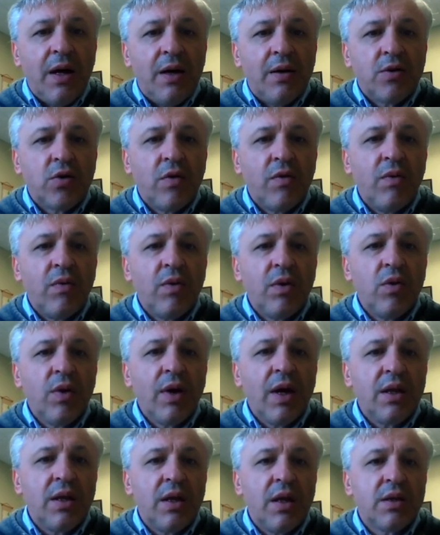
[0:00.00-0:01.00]
so we will
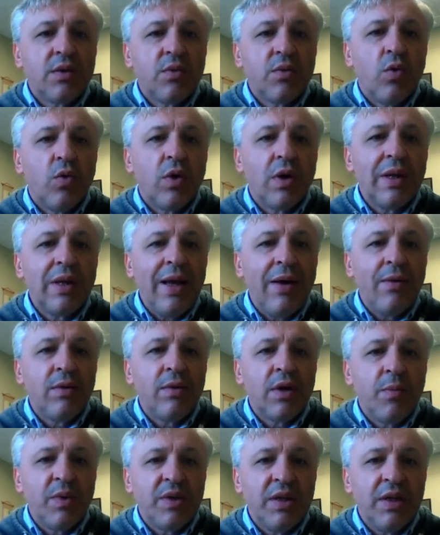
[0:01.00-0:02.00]
look at this word
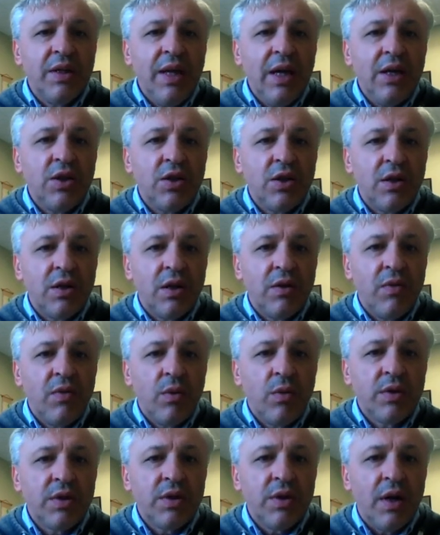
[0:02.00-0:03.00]
level representation, and
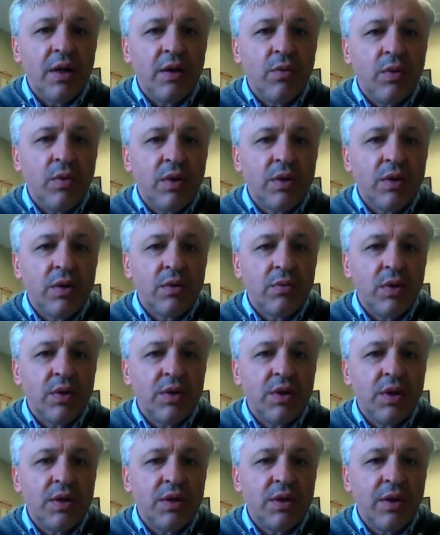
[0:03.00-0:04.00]
we will start with
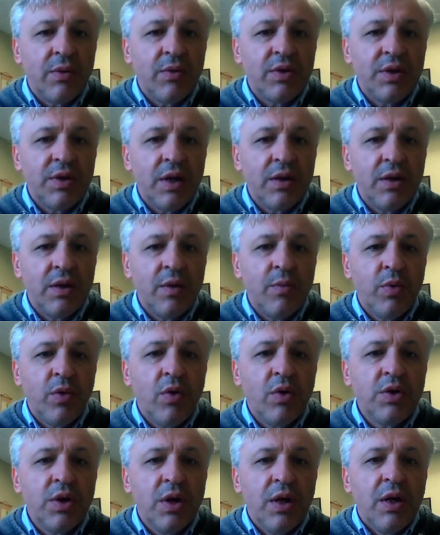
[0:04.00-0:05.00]
this as our starting
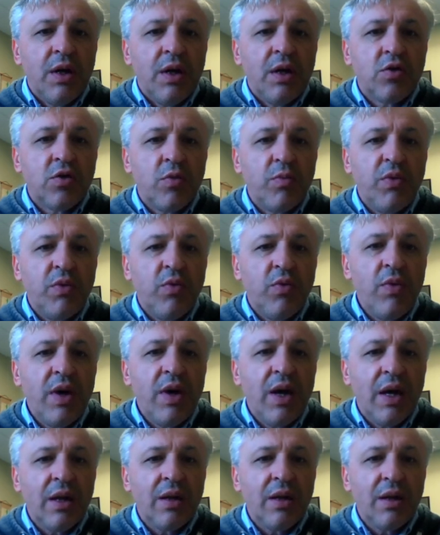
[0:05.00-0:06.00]
approach. So before
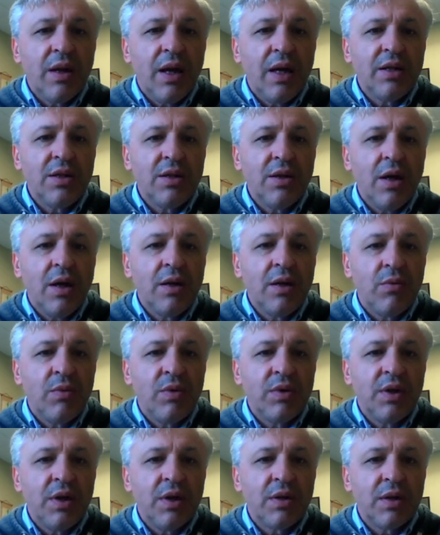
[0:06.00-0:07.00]
we can get started
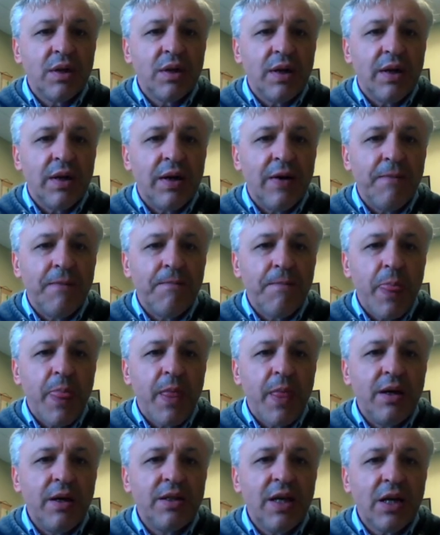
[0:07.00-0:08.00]
with this,
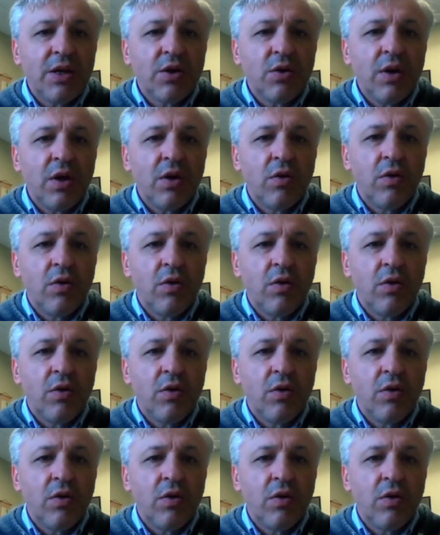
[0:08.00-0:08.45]
there is actually a